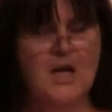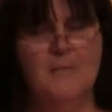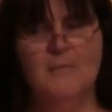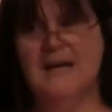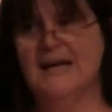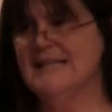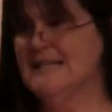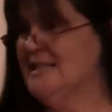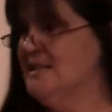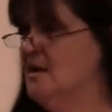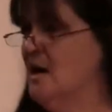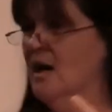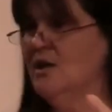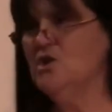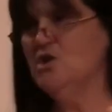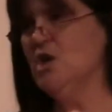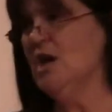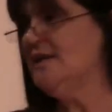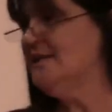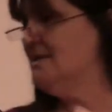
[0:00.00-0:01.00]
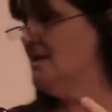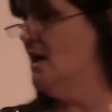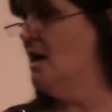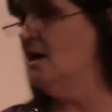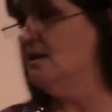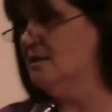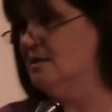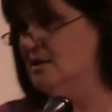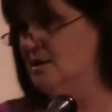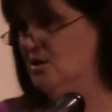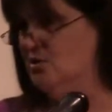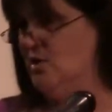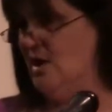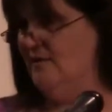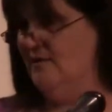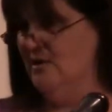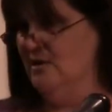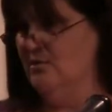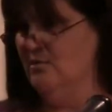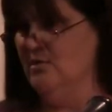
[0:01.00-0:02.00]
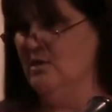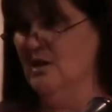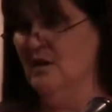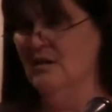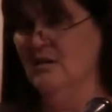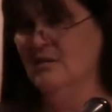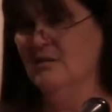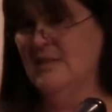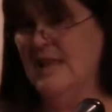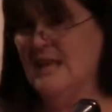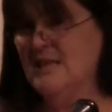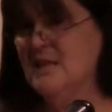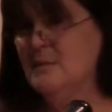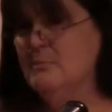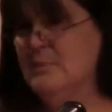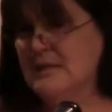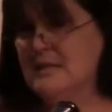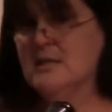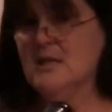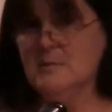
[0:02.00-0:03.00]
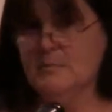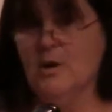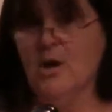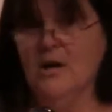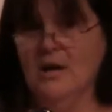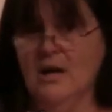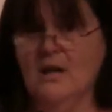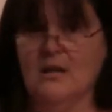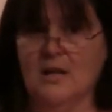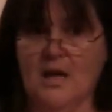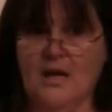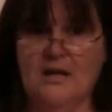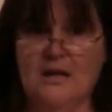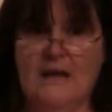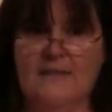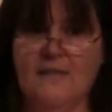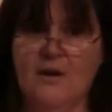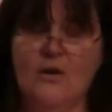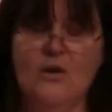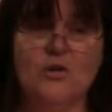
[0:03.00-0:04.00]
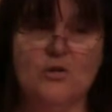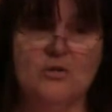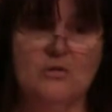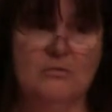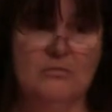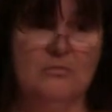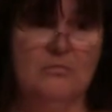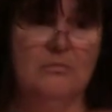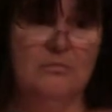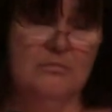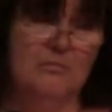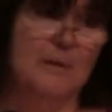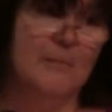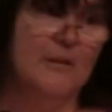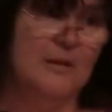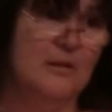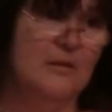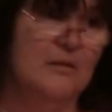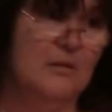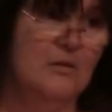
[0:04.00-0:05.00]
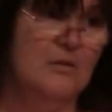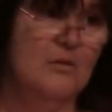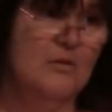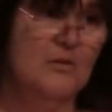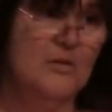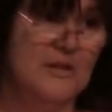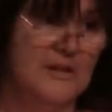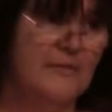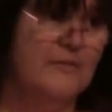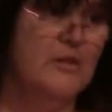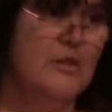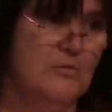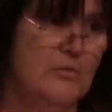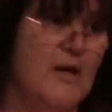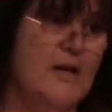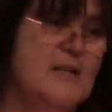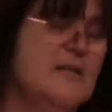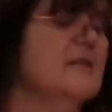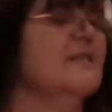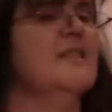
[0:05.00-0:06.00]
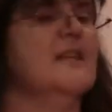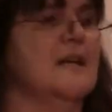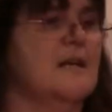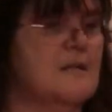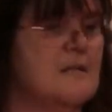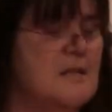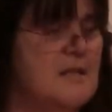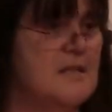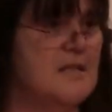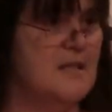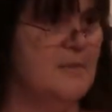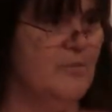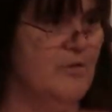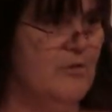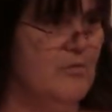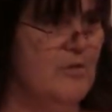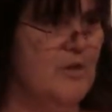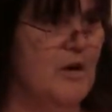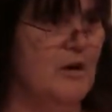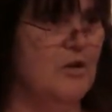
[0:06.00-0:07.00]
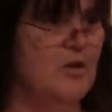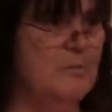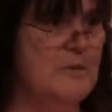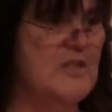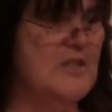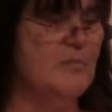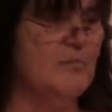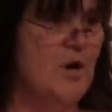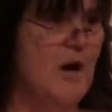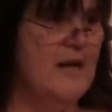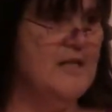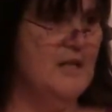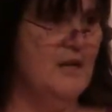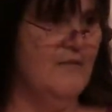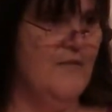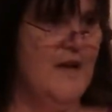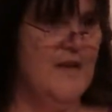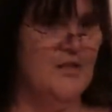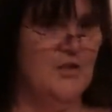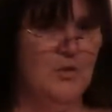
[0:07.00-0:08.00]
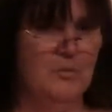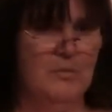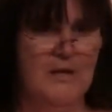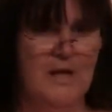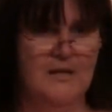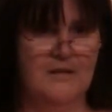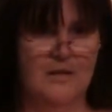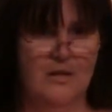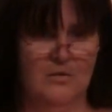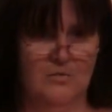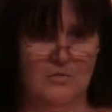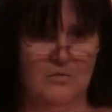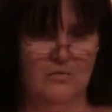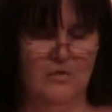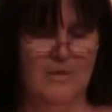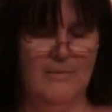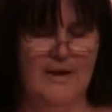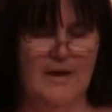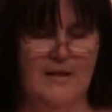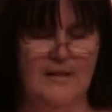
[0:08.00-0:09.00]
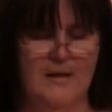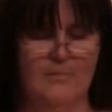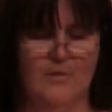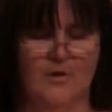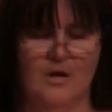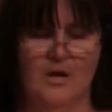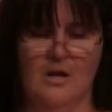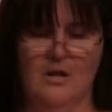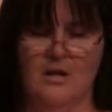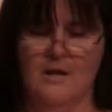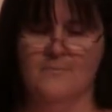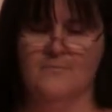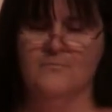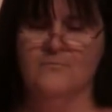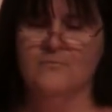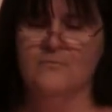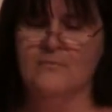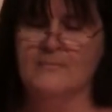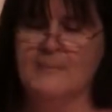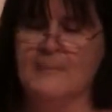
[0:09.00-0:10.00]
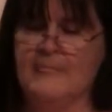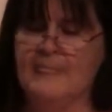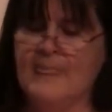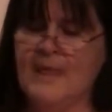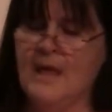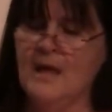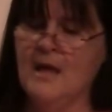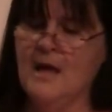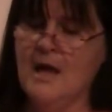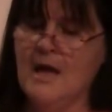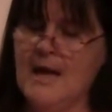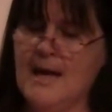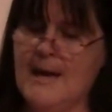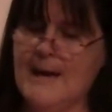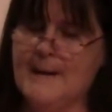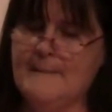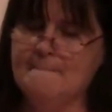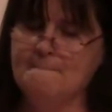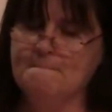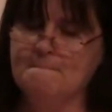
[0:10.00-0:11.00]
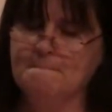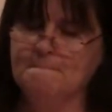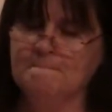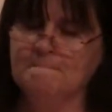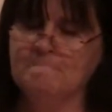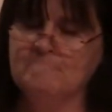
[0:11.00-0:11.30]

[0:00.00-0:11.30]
Because it's not just us driving through there. That's a business parking lot. And there are delivery trucks and things that zip through there. You'd be surprised how fast UPS goes through the back of that parking lot.